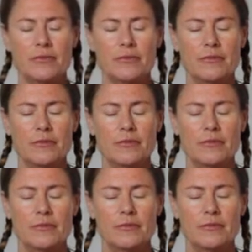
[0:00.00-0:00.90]

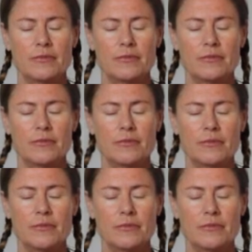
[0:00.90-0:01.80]

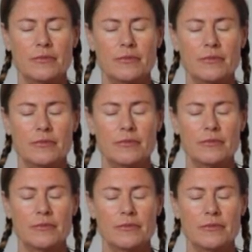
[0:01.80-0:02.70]

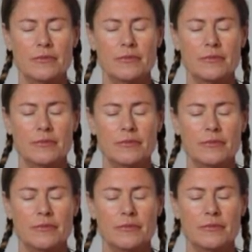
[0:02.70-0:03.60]

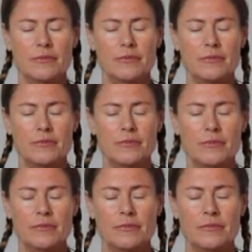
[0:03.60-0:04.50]

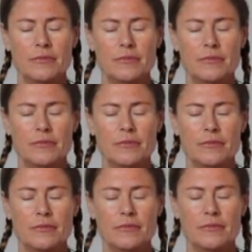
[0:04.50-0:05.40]

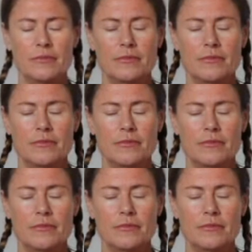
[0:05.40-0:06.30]

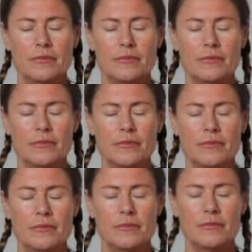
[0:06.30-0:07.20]

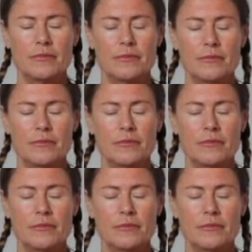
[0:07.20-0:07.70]
(no one is talking)